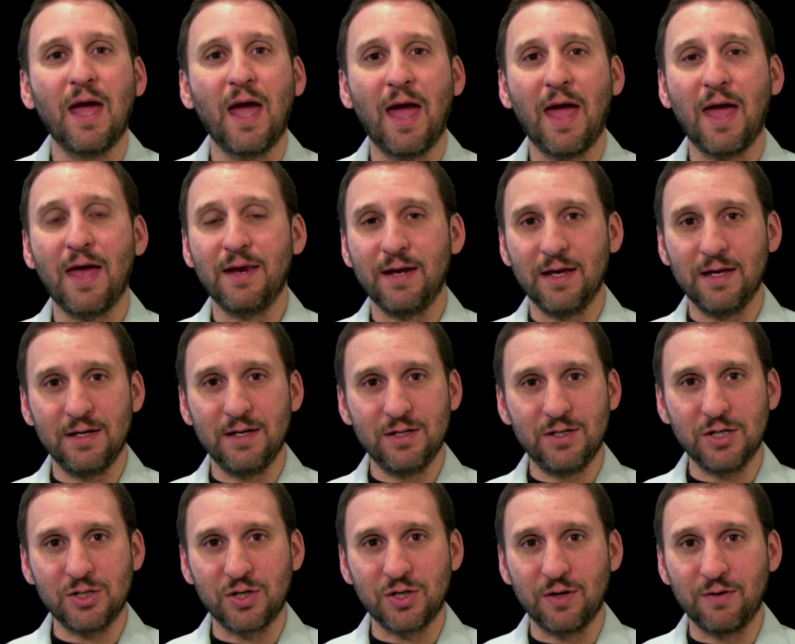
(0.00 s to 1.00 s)
And in
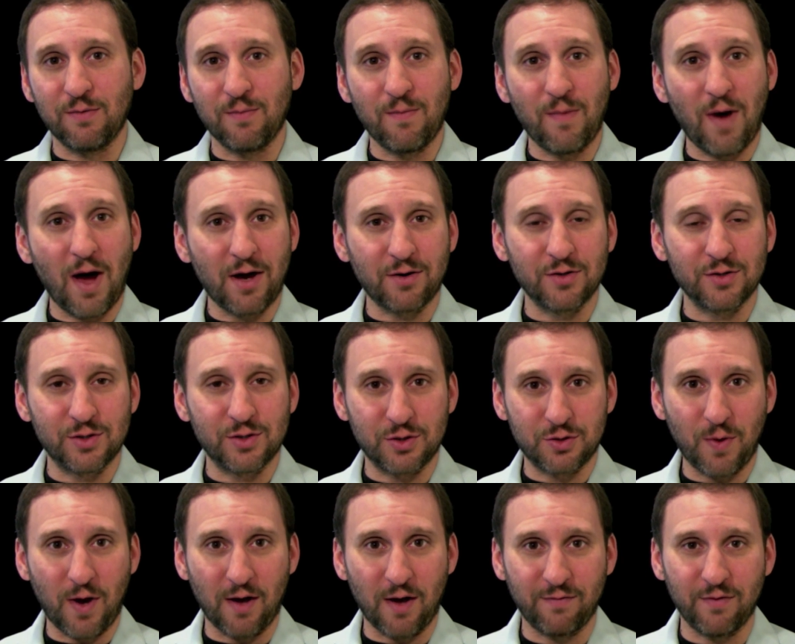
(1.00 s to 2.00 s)
addition, monitors
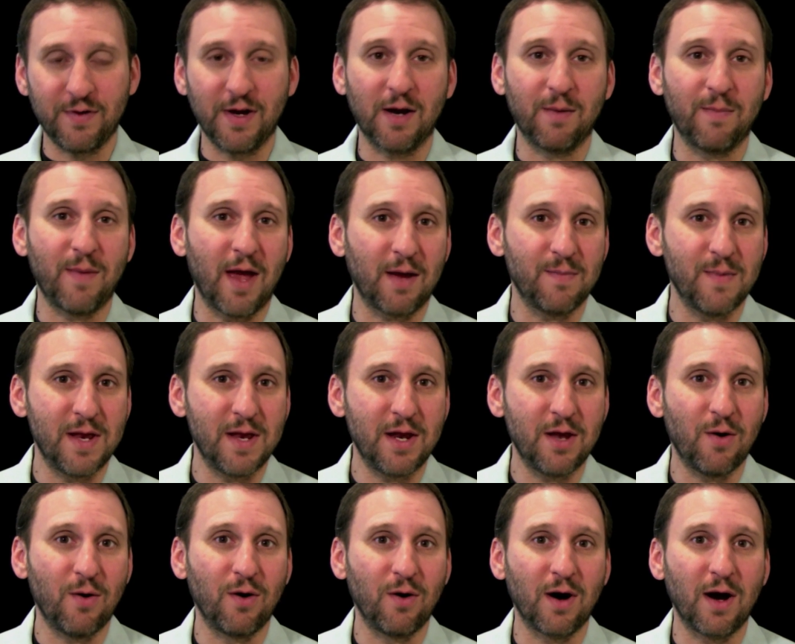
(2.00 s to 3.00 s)
as well. If you've got a Mac
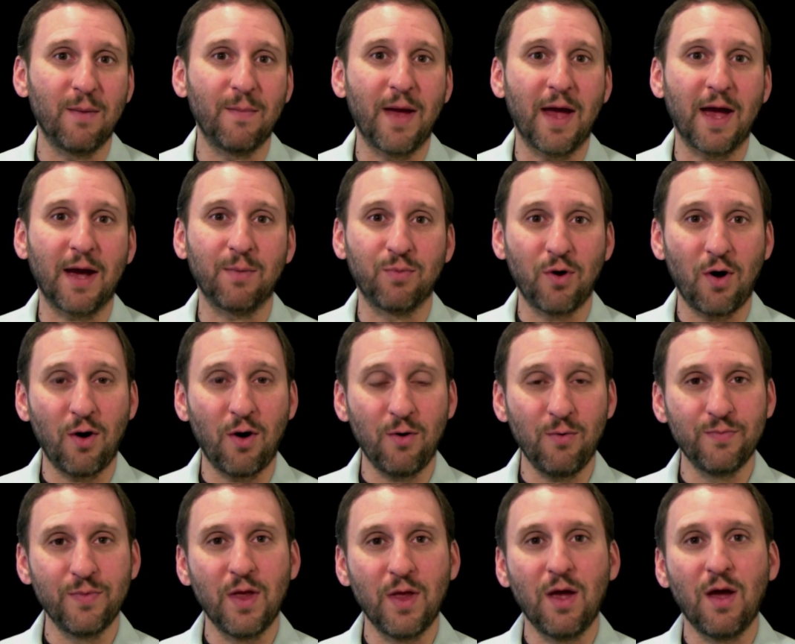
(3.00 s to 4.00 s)
Mini or a Mac
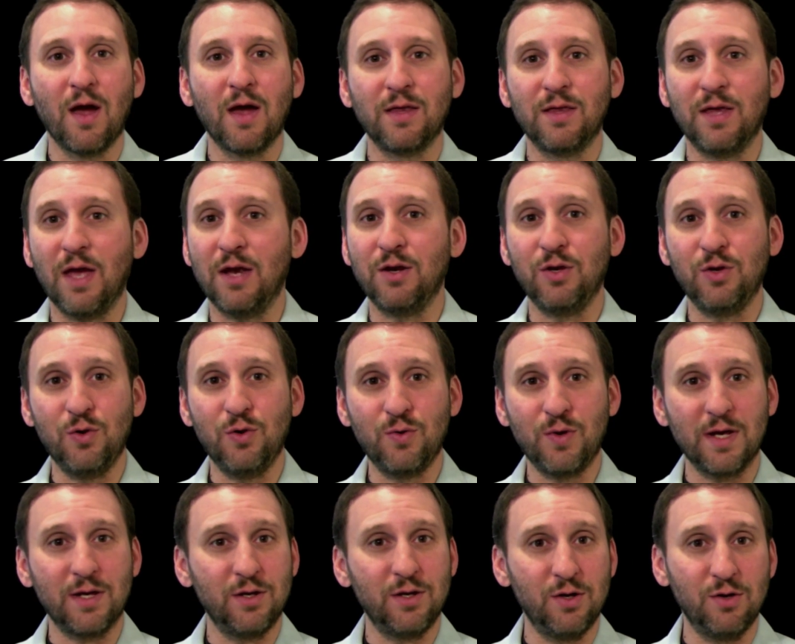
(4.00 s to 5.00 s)
Pro, then you
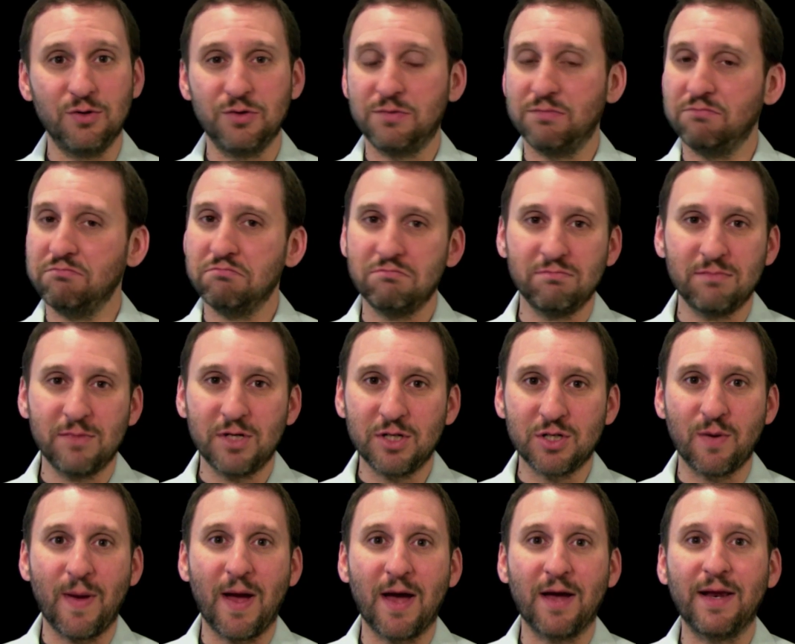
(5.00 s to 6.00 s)
can use
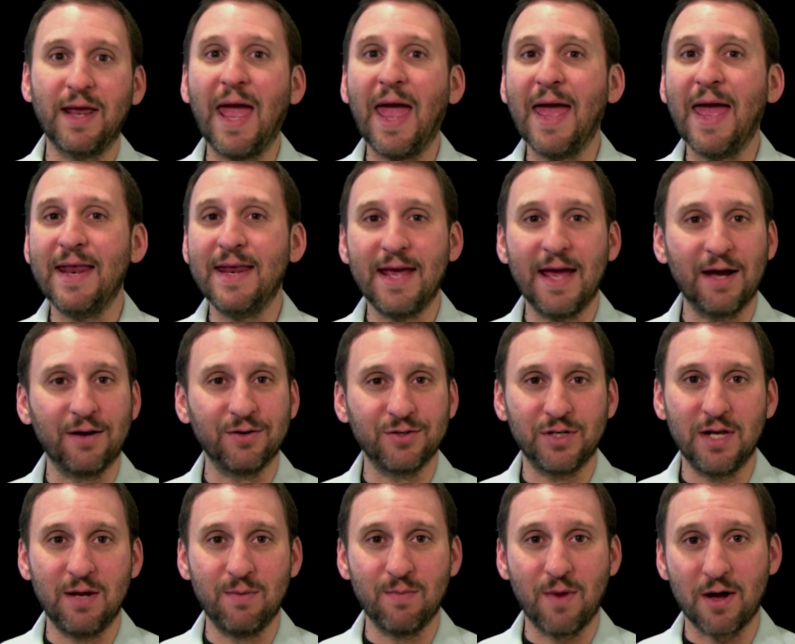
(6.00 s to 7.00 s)
just about any
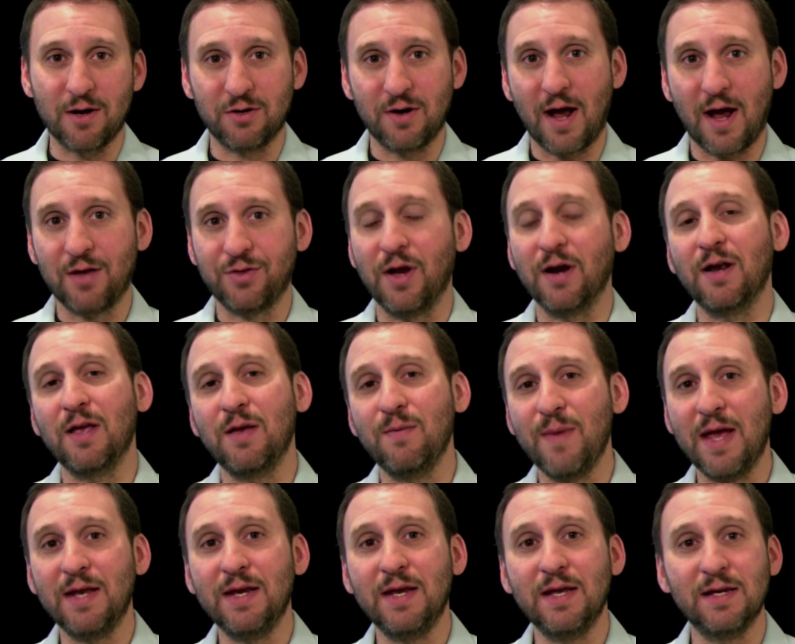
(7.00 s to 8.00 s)
LCD monitor out there. You
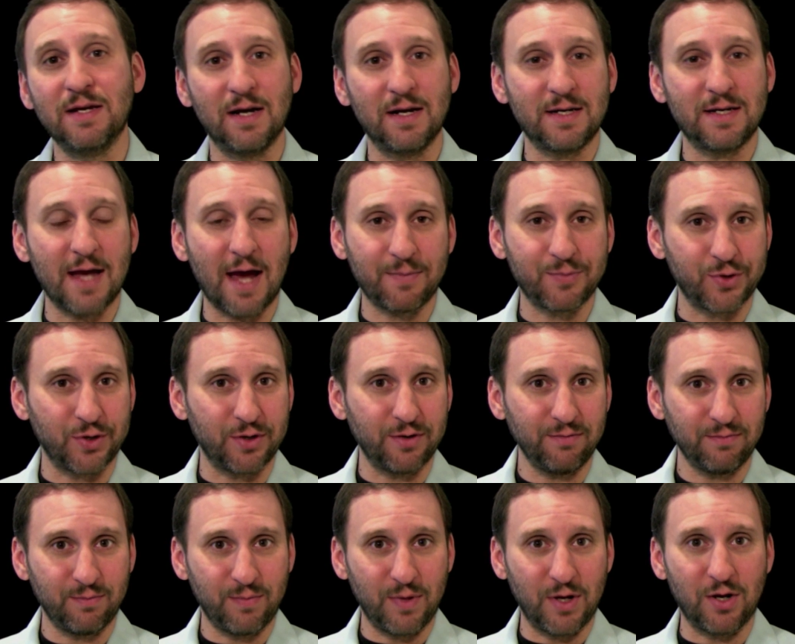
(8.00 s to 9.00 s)
may need an adapter
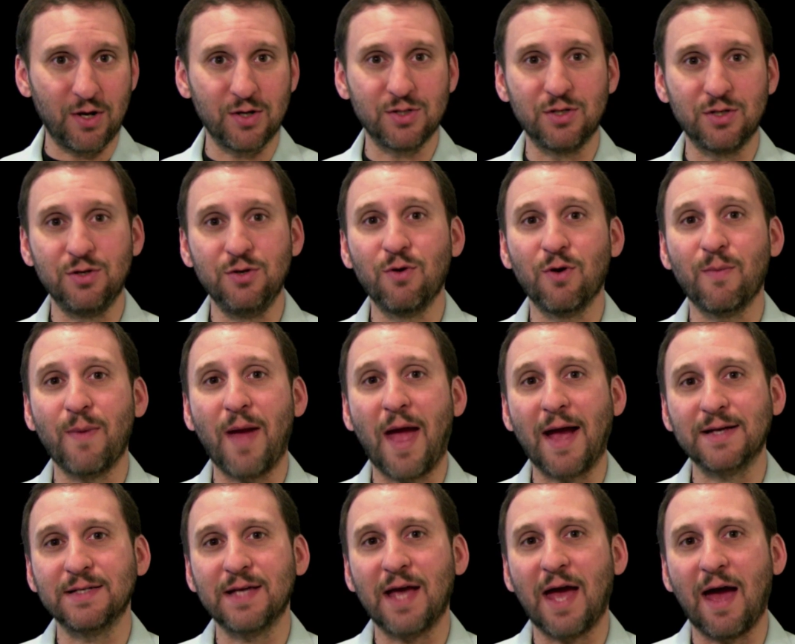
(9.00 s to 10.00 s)
because newer
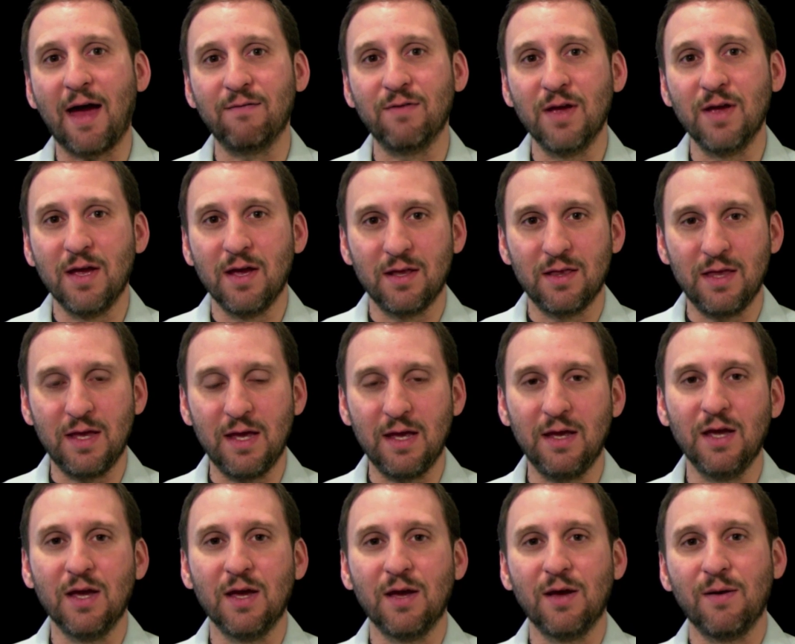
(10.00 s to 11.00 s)
Macs have
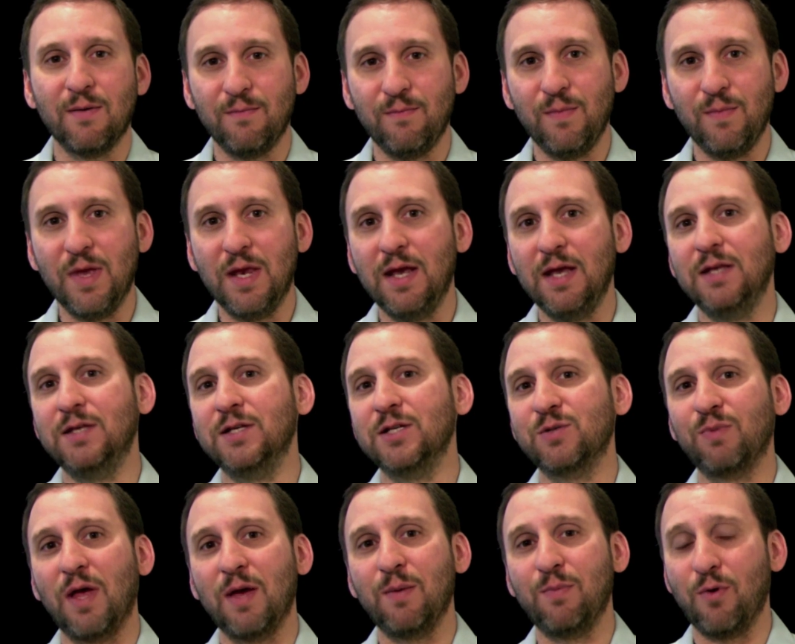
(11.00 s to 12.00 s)
the mini
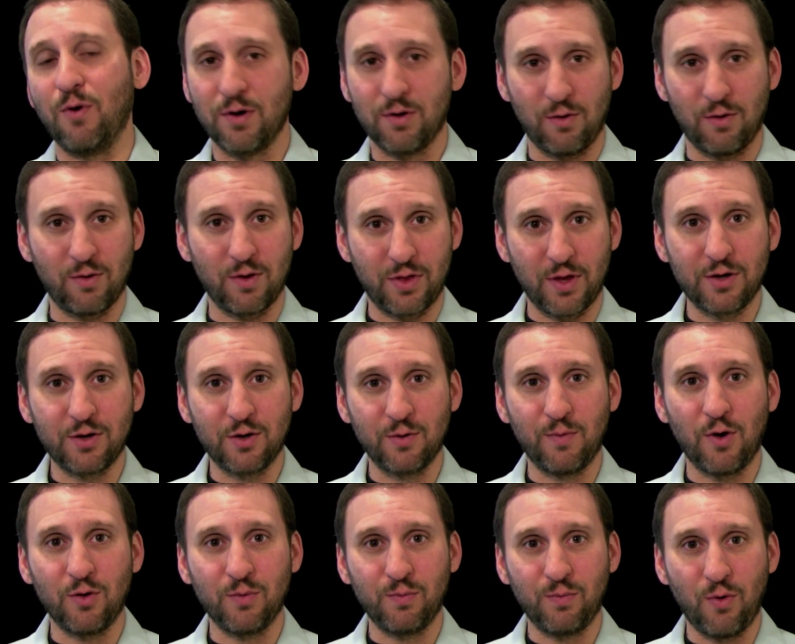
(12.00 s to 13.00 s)
DisplayPort or
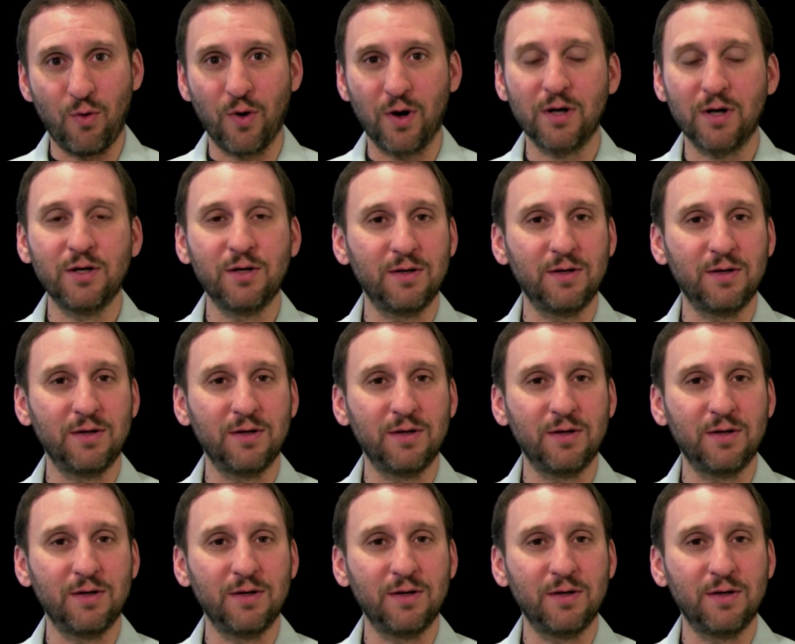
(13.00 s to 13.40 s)
Thunderbolt port.